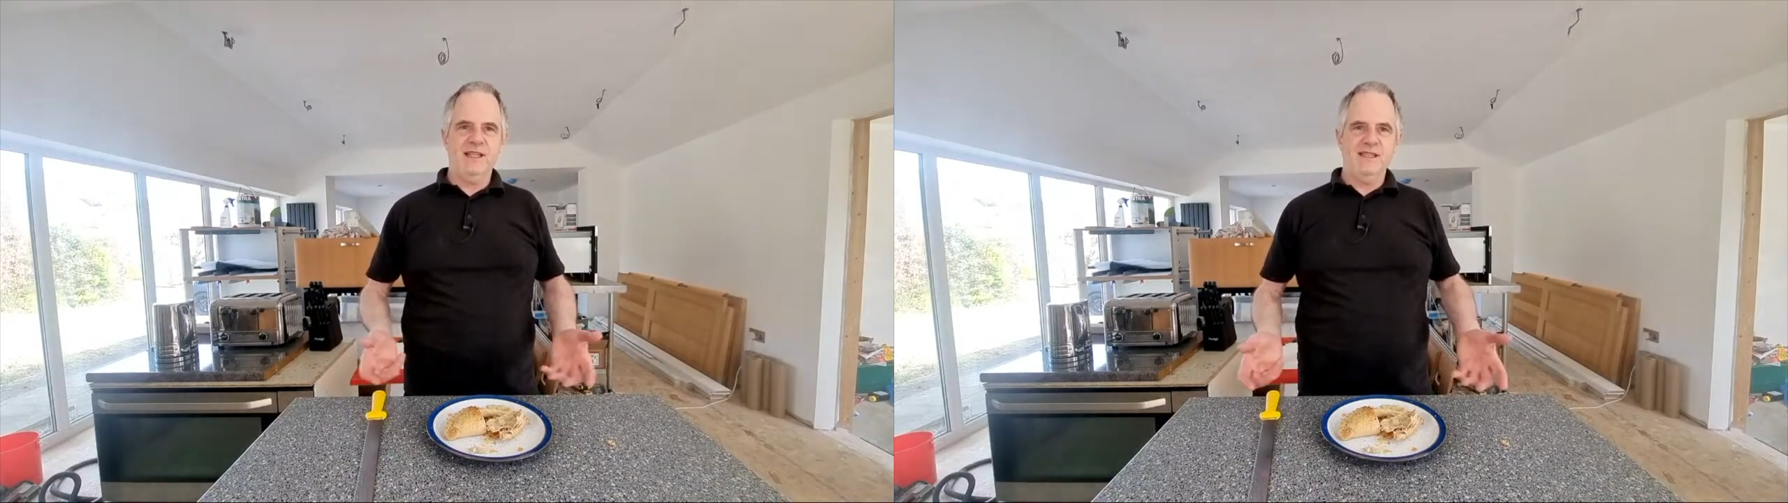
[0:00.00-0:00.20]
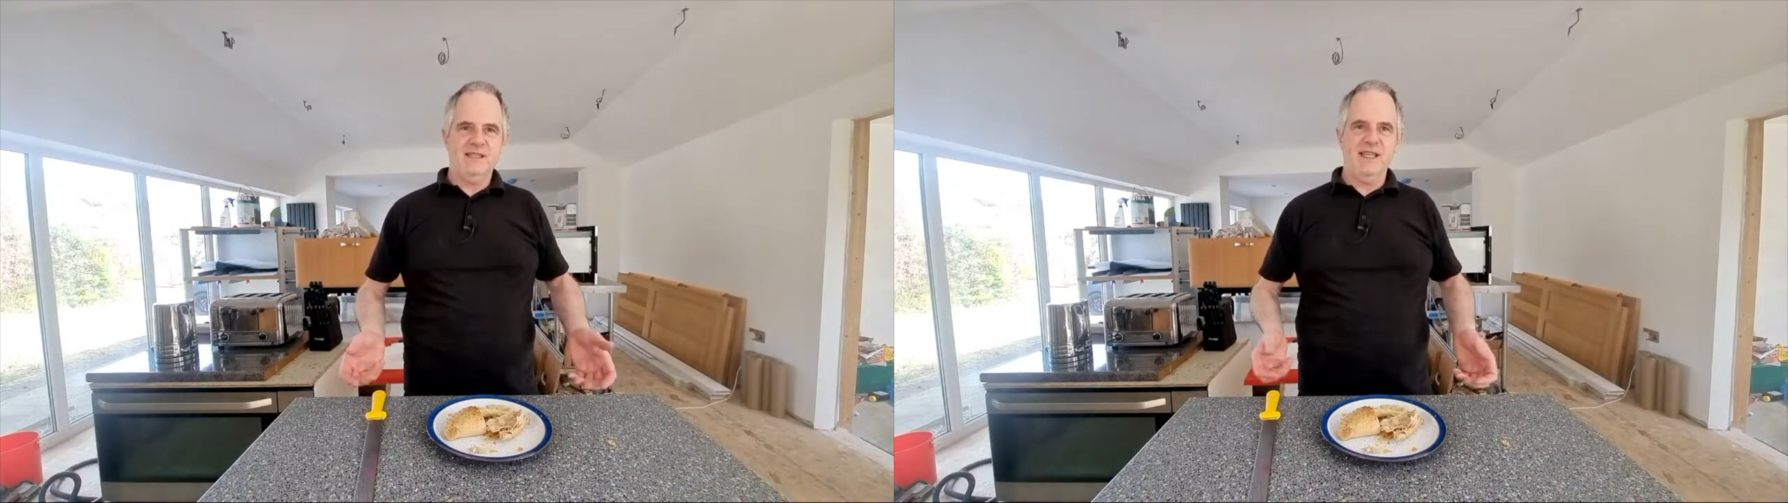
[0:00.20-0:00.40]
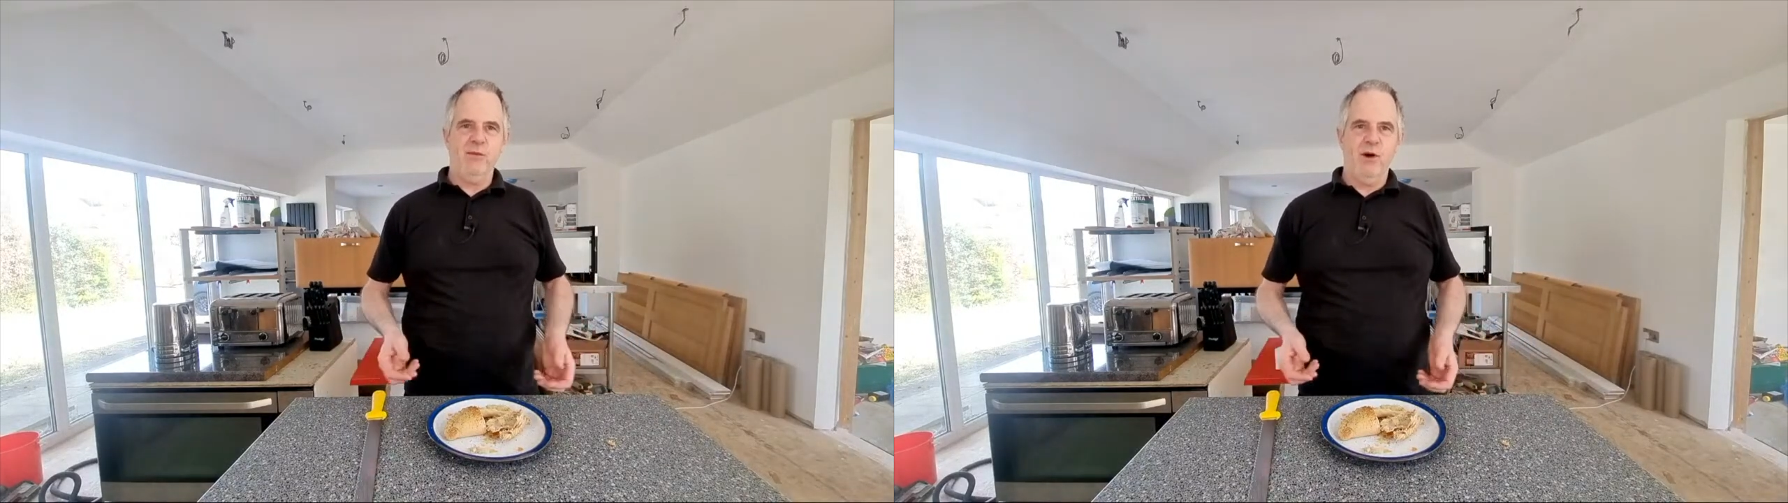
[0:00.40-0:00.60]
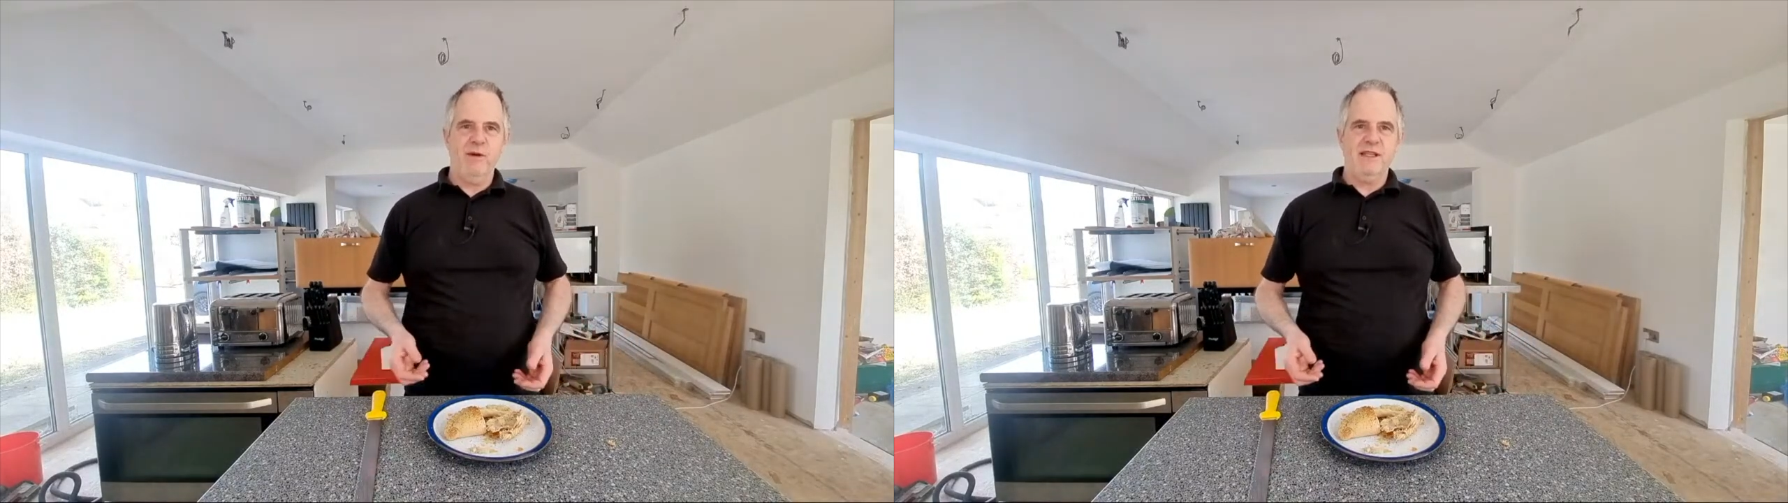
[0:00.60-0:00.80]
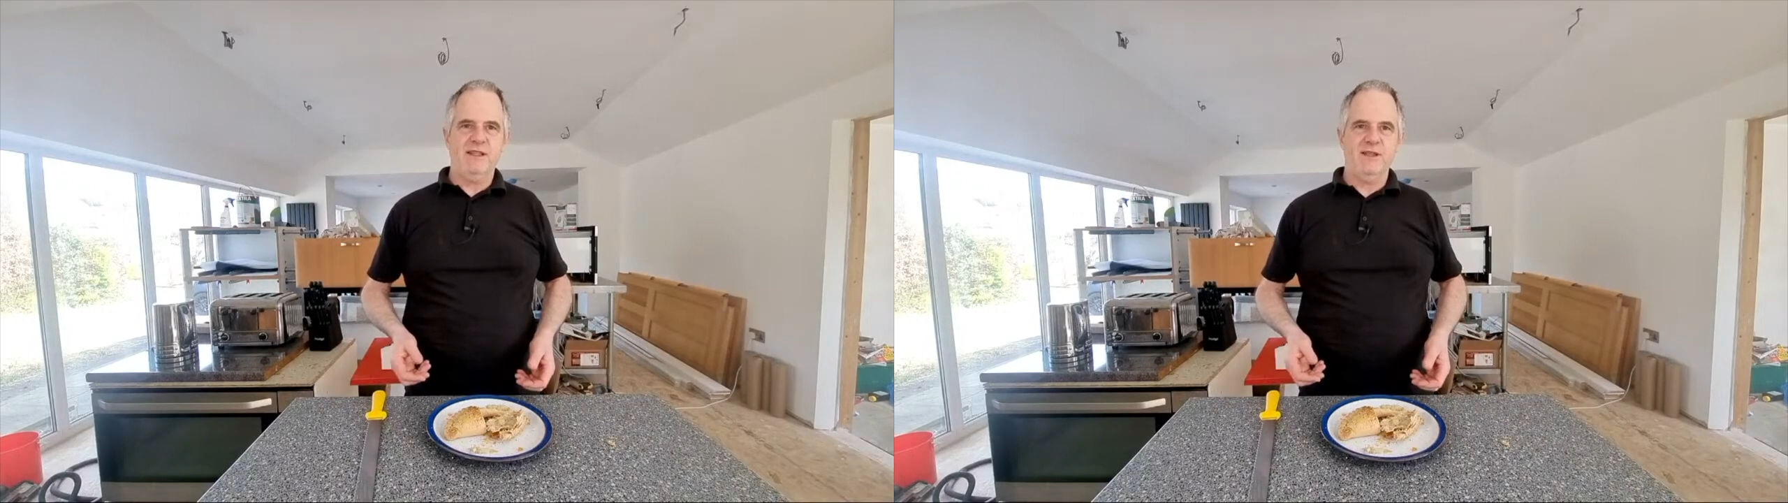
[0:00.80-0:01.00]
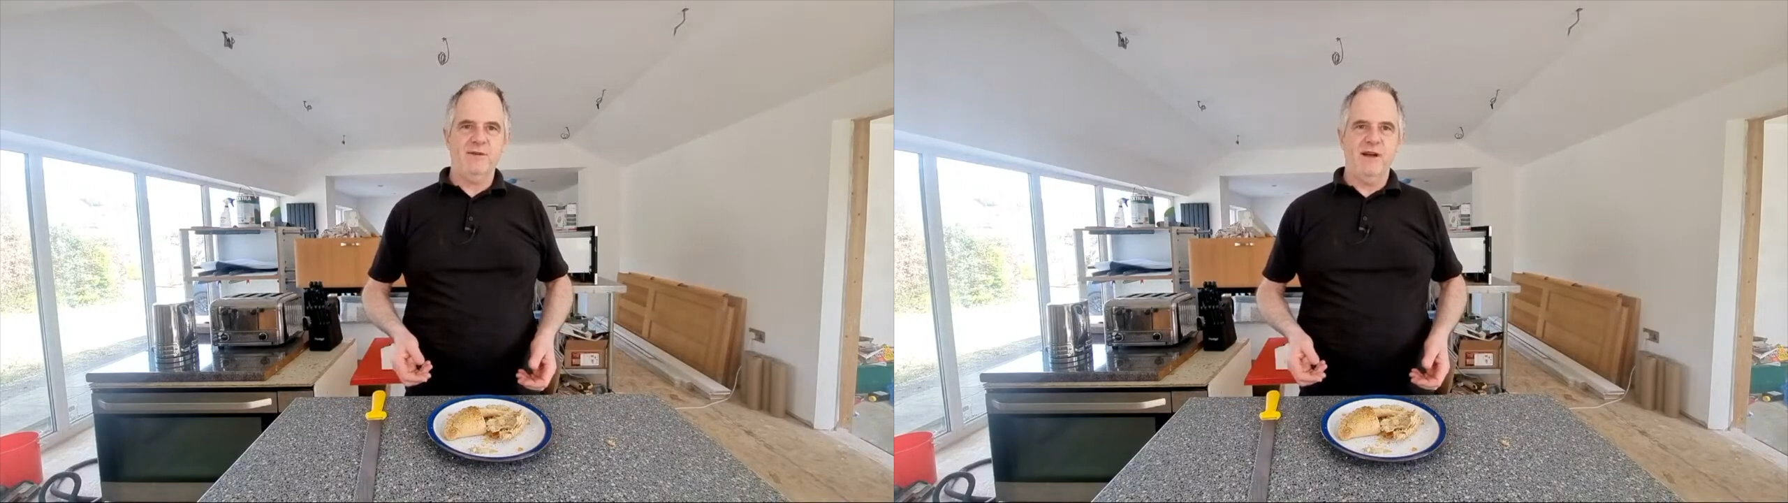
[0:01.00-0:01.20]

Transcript: see what we do